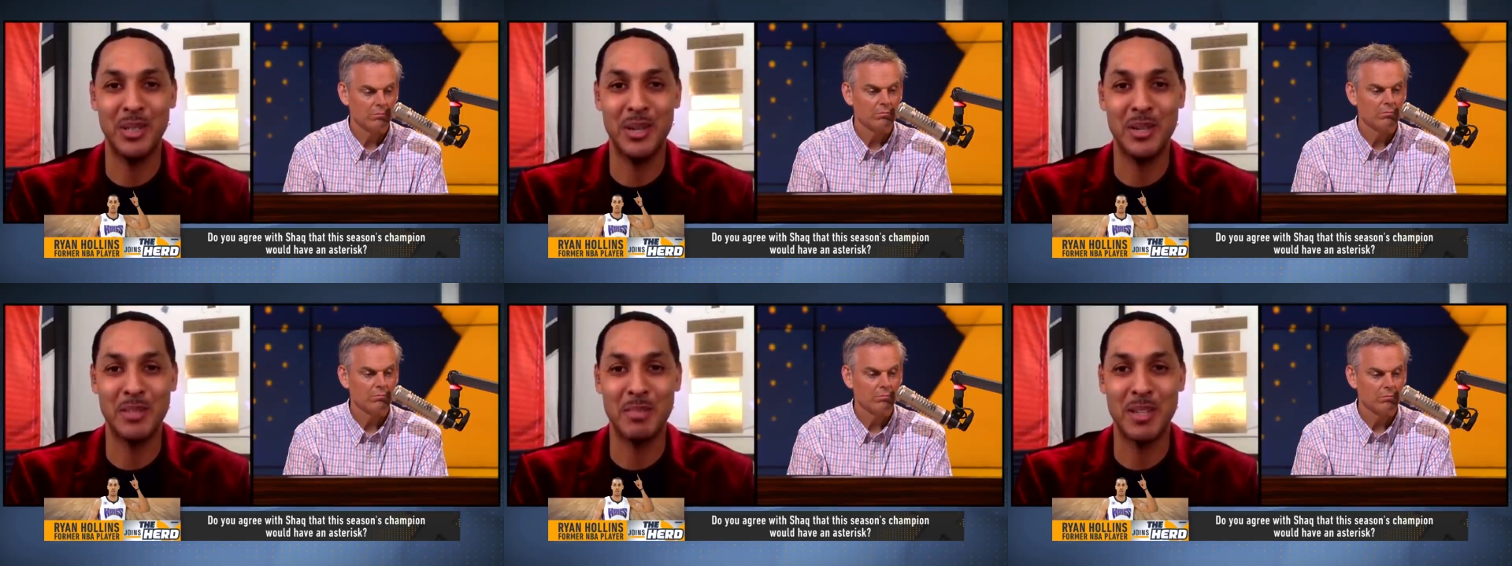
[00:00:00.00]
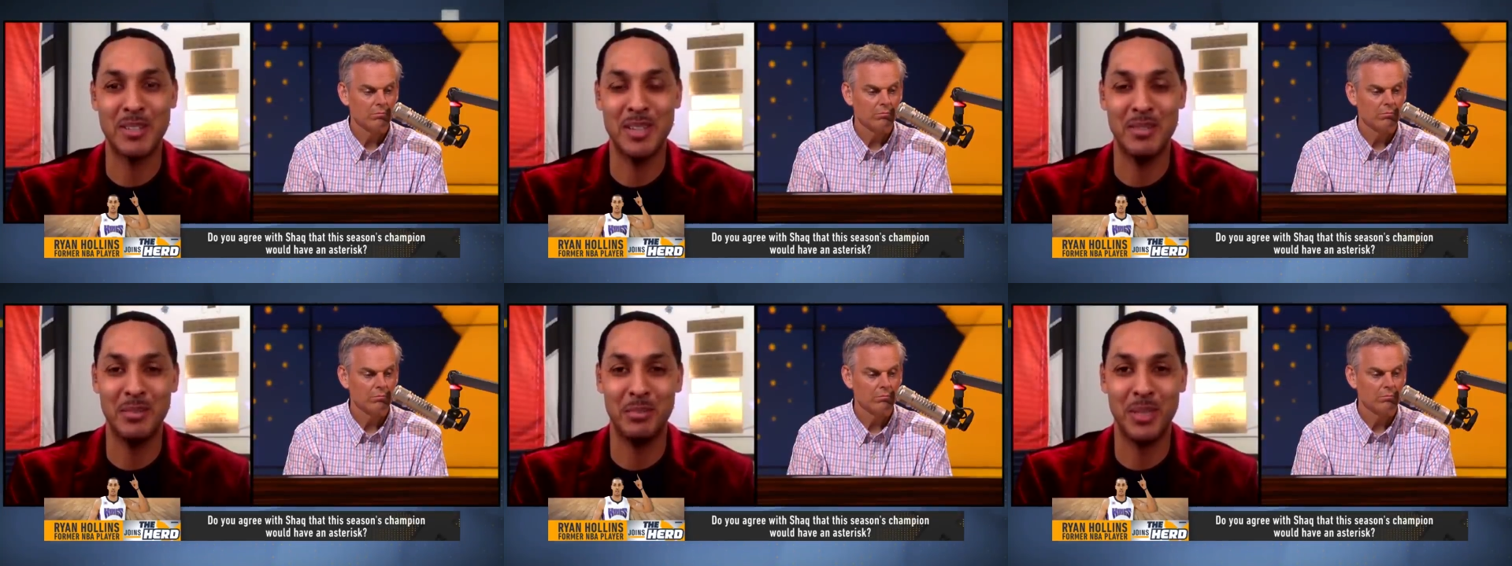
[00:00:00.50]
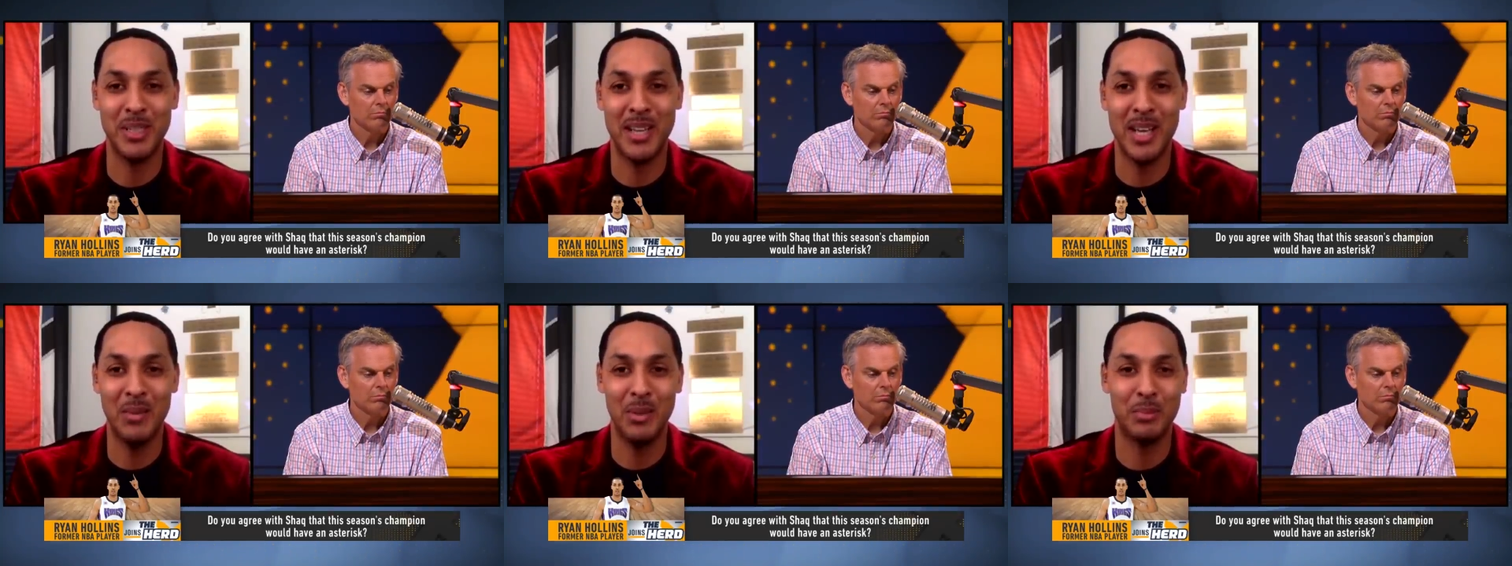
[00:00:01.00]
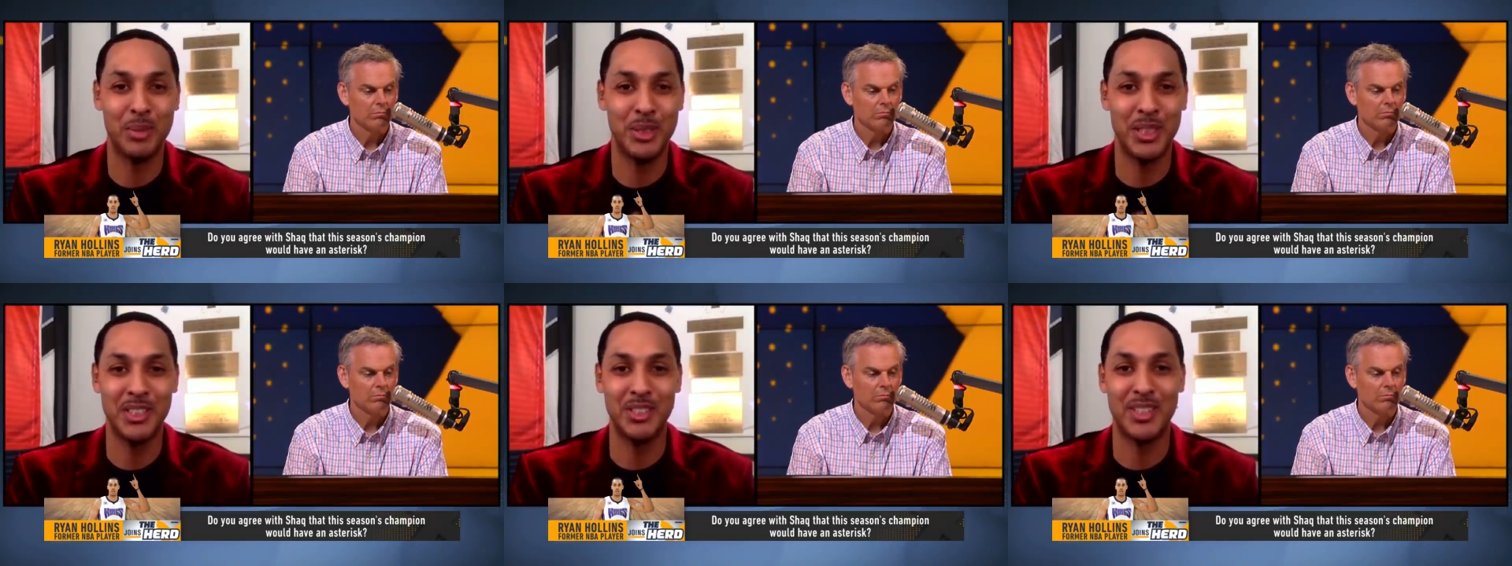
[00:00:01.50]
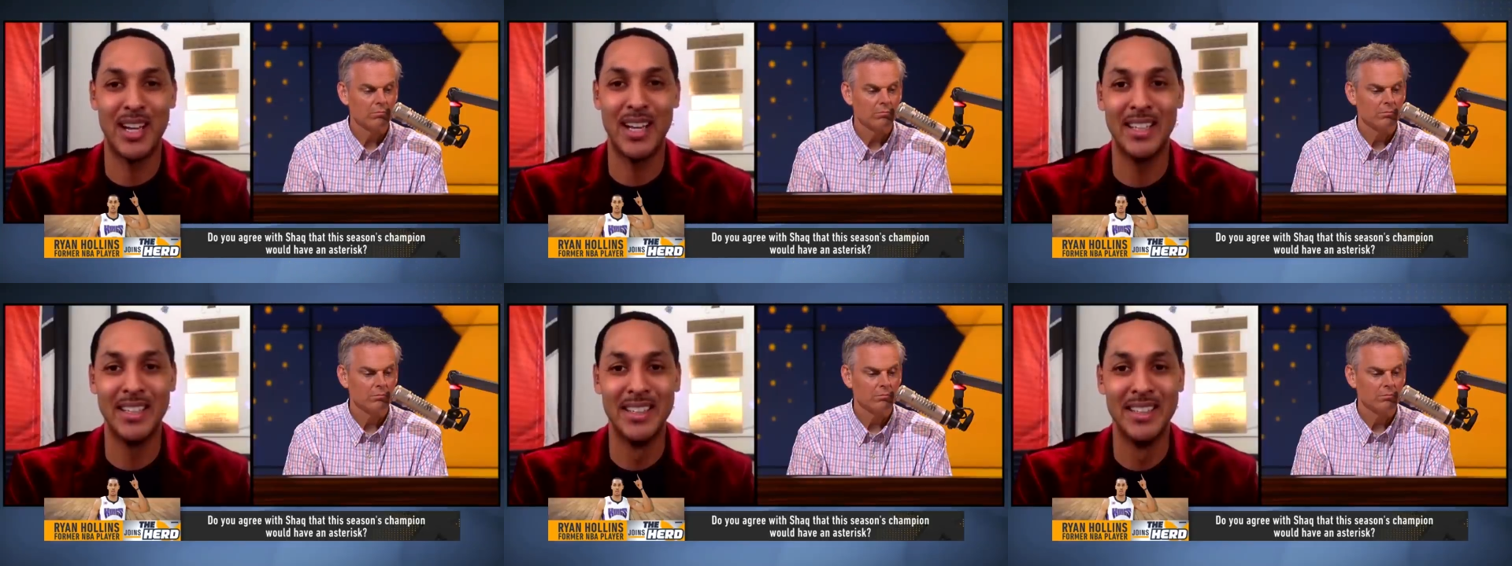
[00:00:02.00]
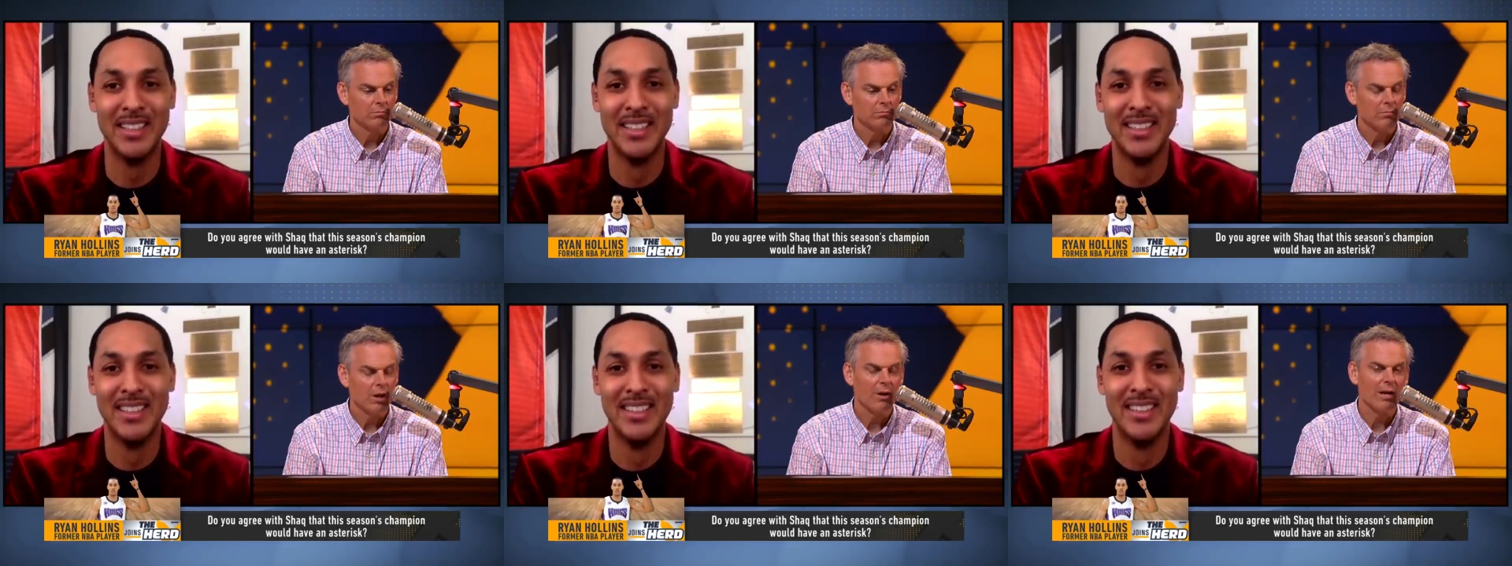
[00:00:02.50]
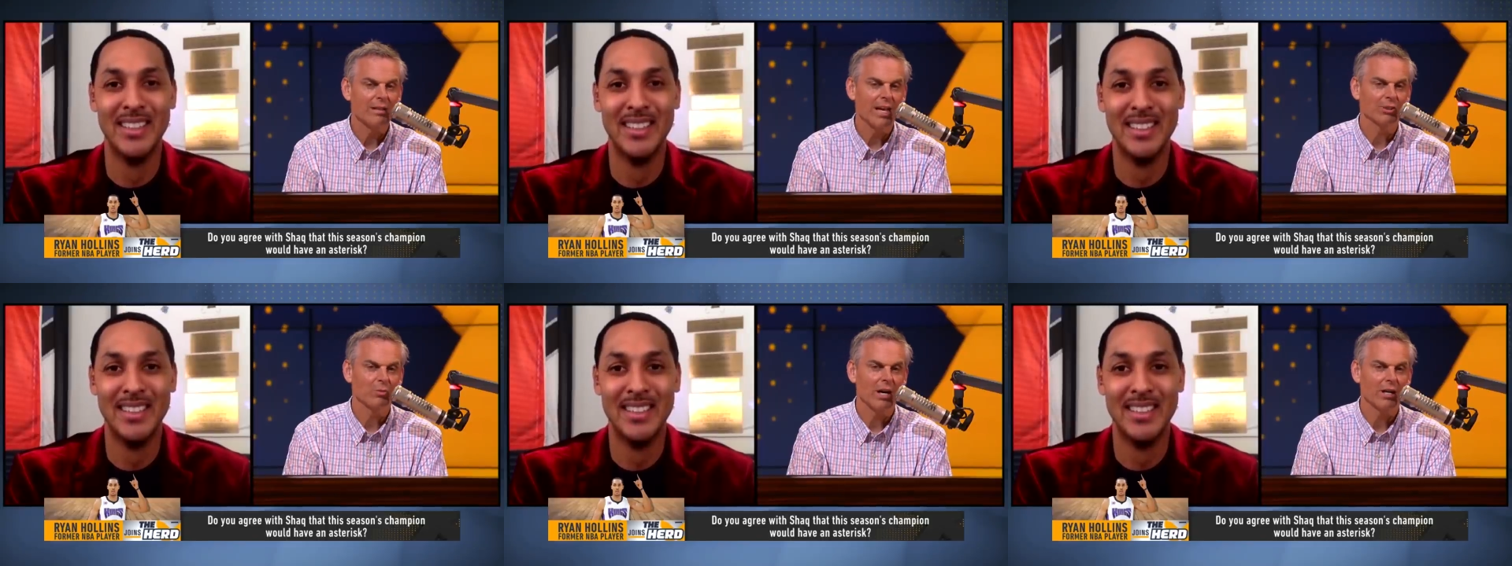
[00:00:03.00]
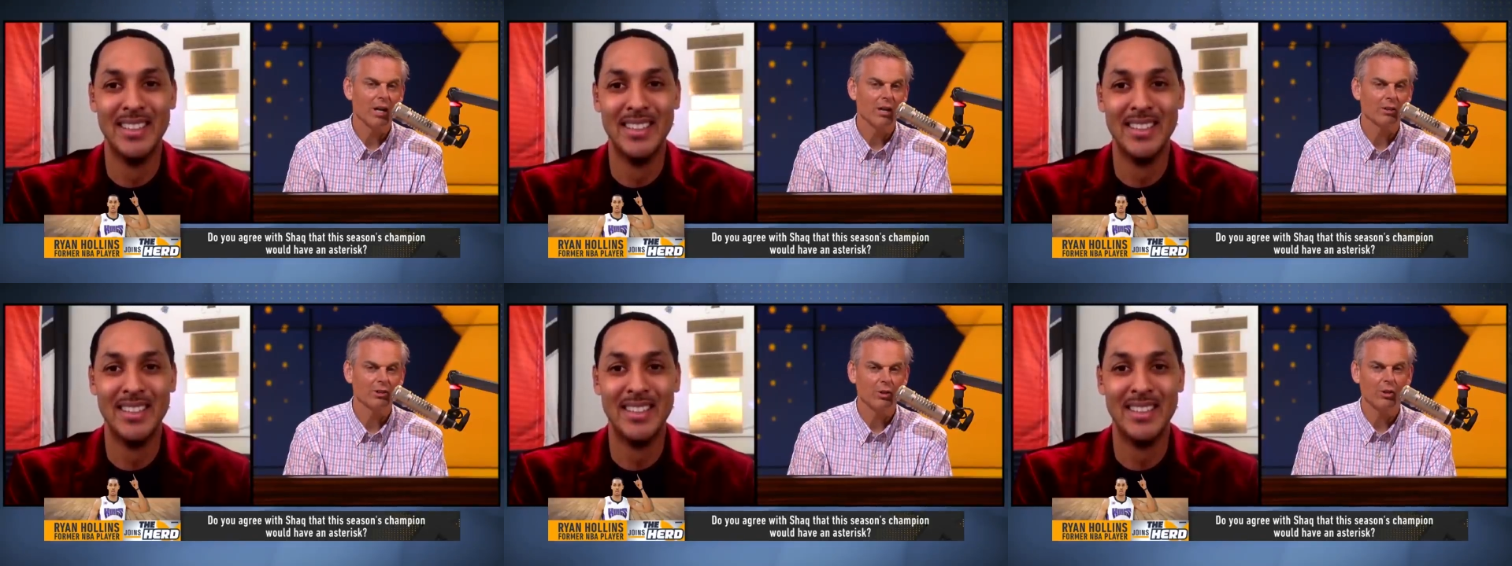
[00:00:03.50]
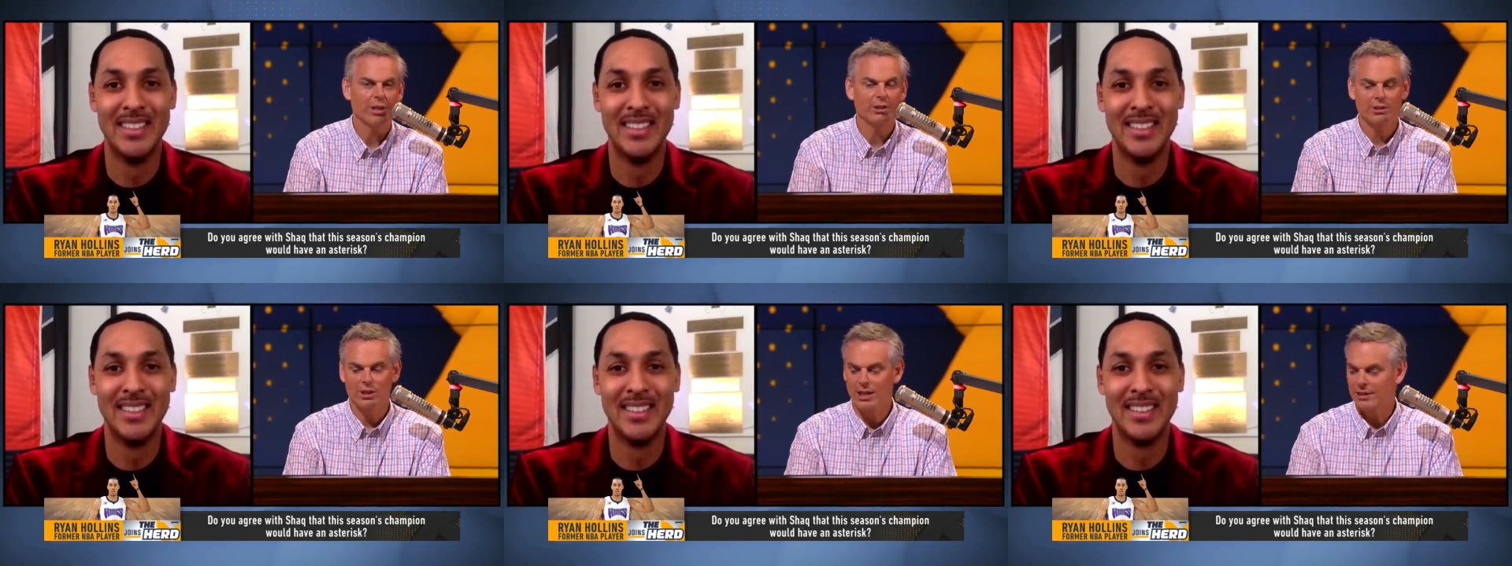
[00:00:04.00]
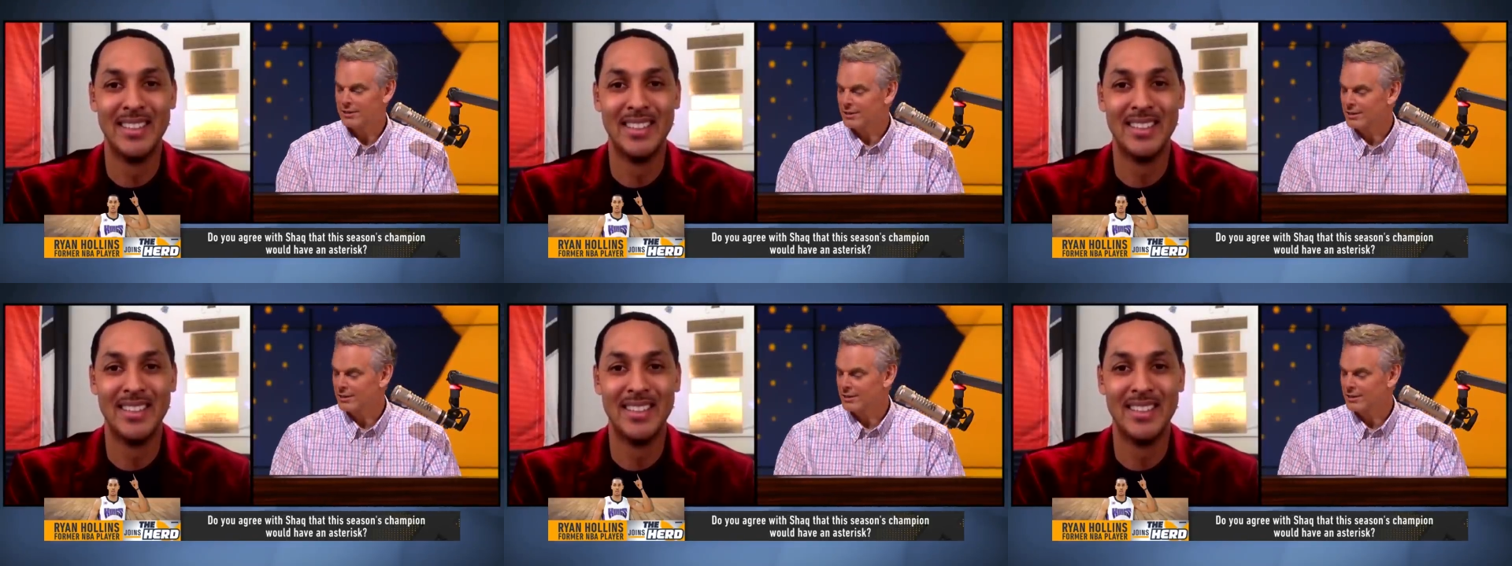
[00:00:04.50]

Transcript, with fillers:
Speaker 1: on there. It's myself and Brendan Haywood. Appreciate you, Colin.
Speaker 2: All right. Thanks, Ryan Hollins, joining us today.